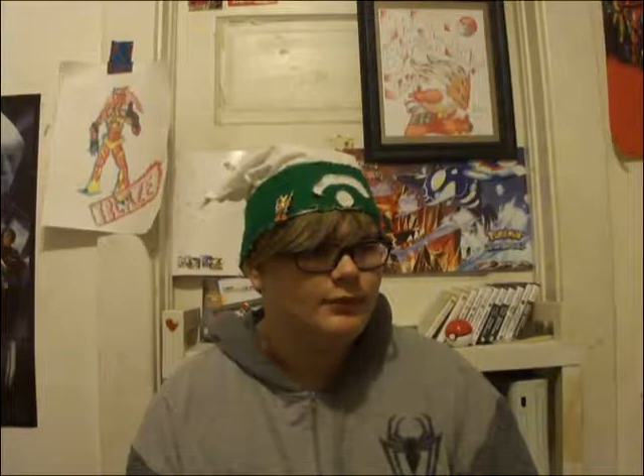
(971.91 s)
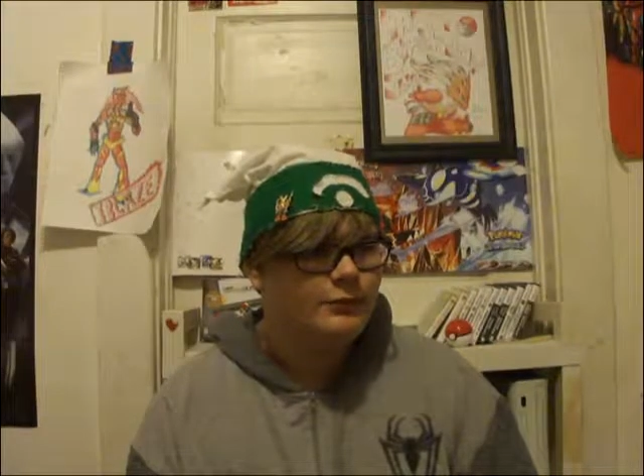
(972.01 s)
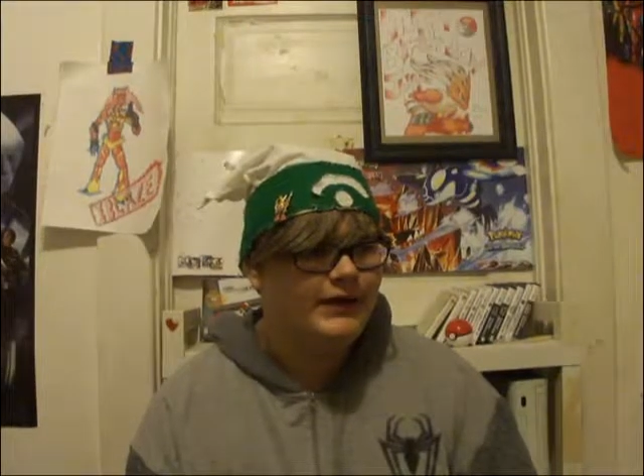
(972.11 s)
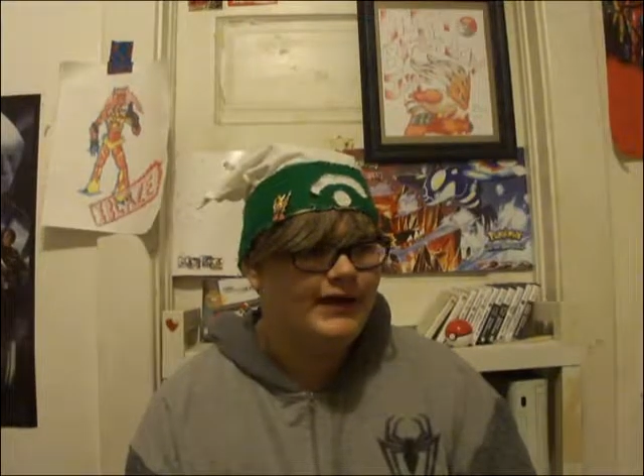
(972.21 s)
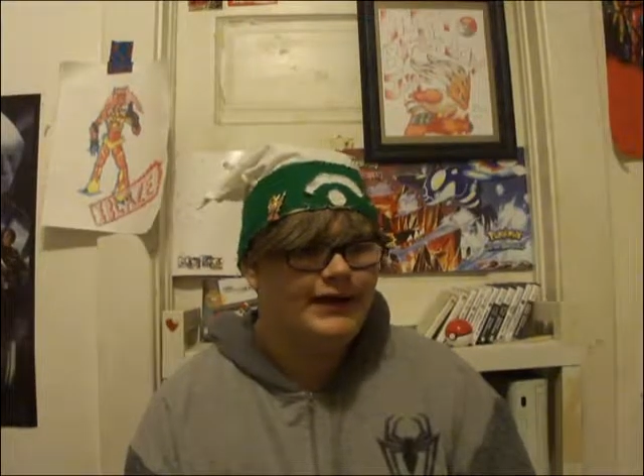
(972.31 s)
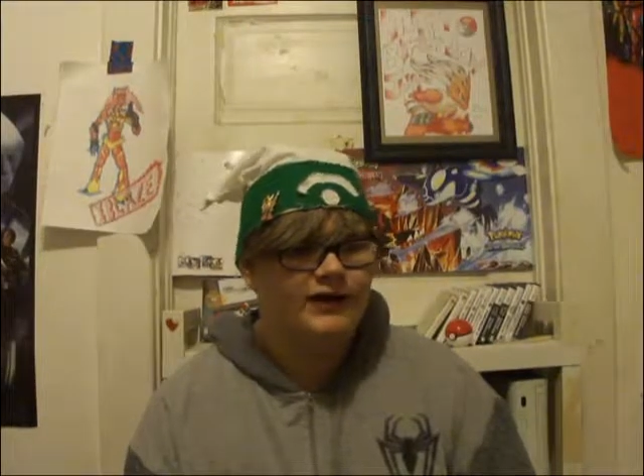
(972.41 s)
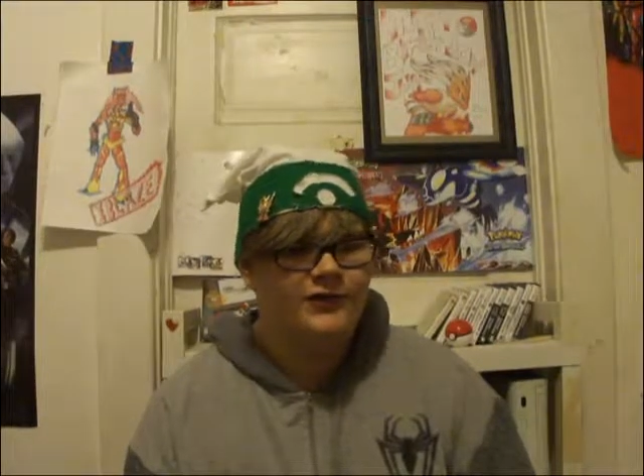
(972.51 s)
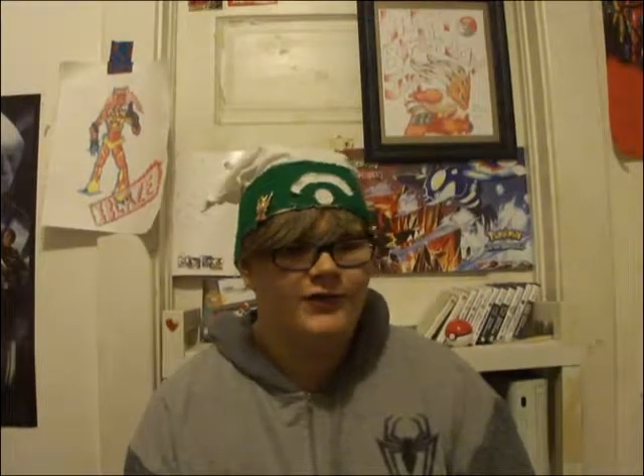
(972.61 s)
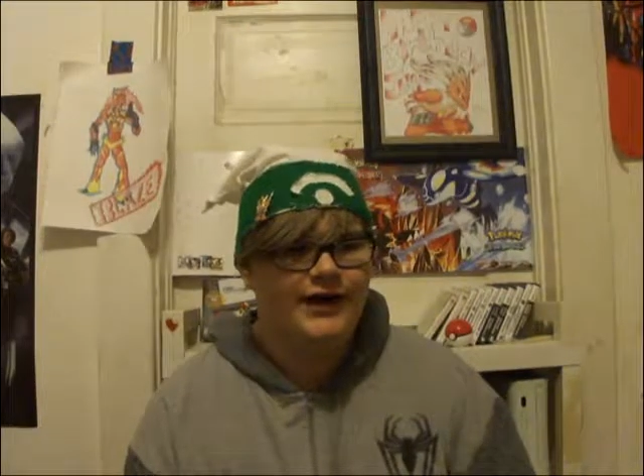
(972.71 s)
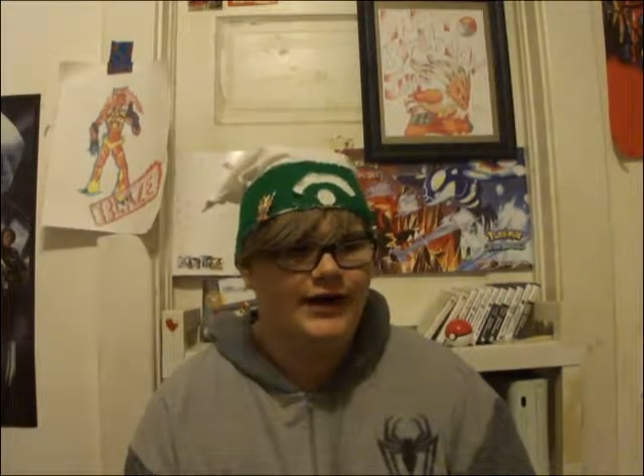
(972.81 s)
when I had to
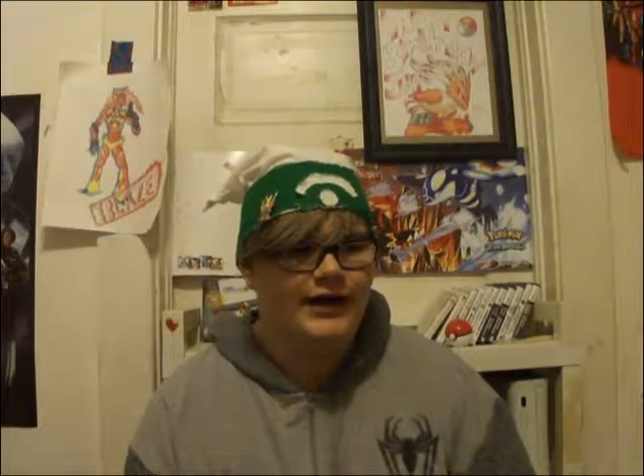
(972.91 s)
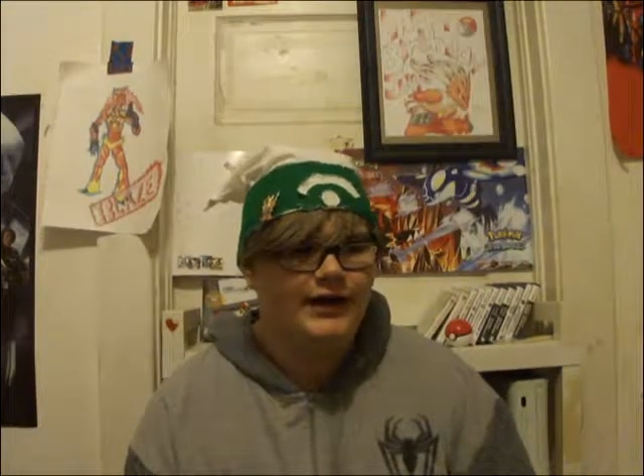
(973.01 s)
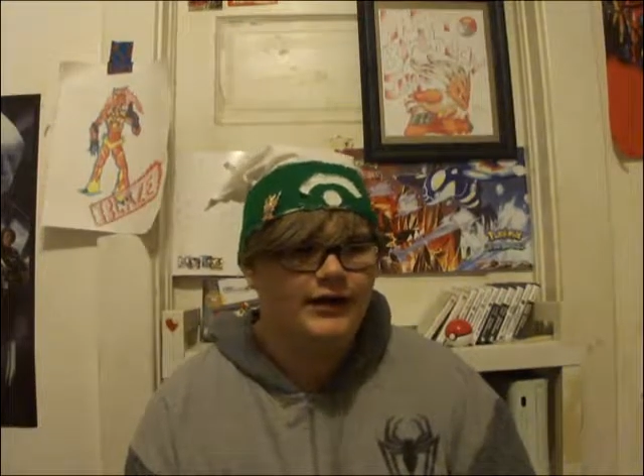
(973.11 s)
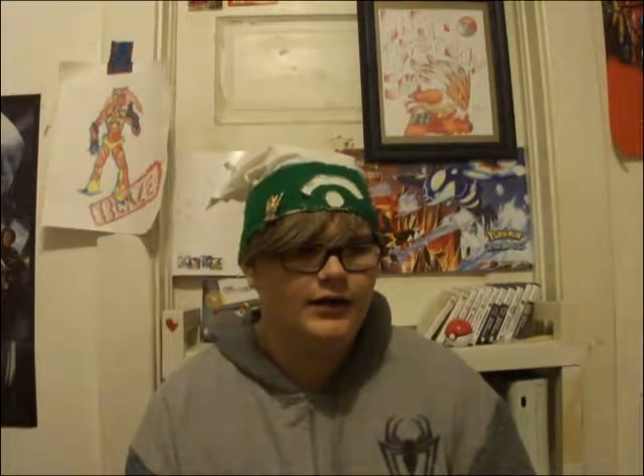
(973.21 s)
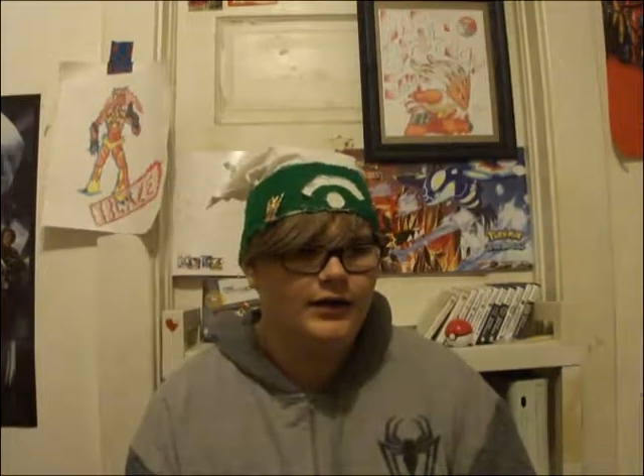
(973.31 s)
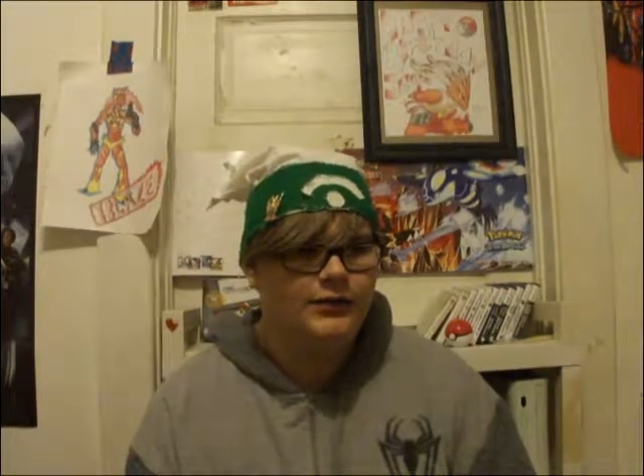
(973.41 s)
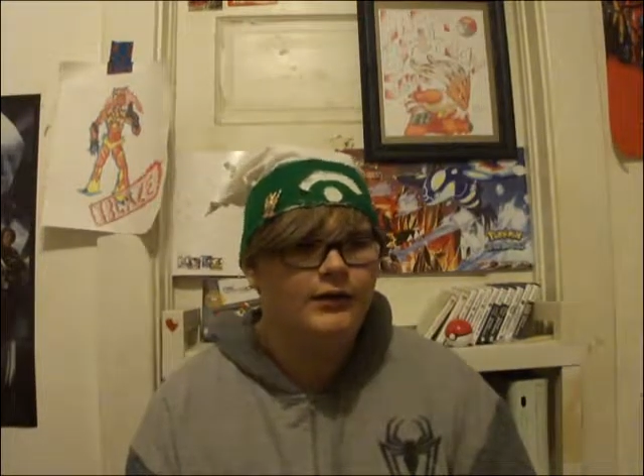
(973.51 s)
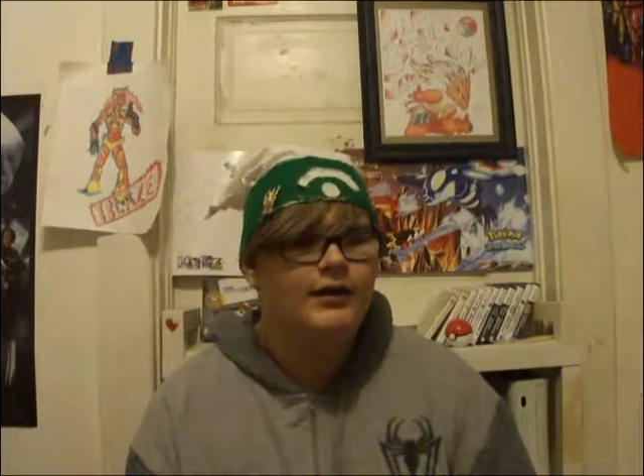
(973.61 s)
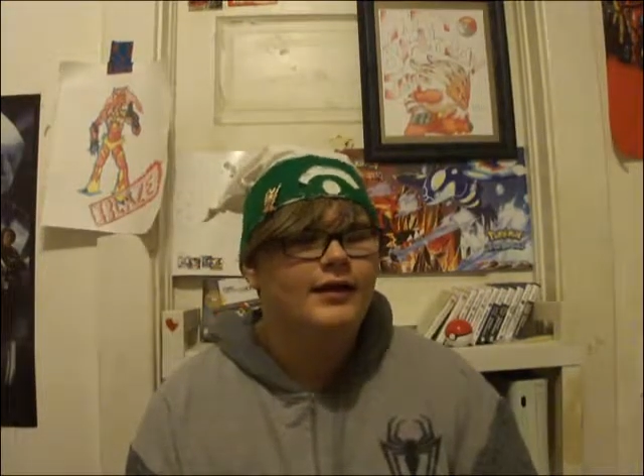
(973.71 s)
fight Iago.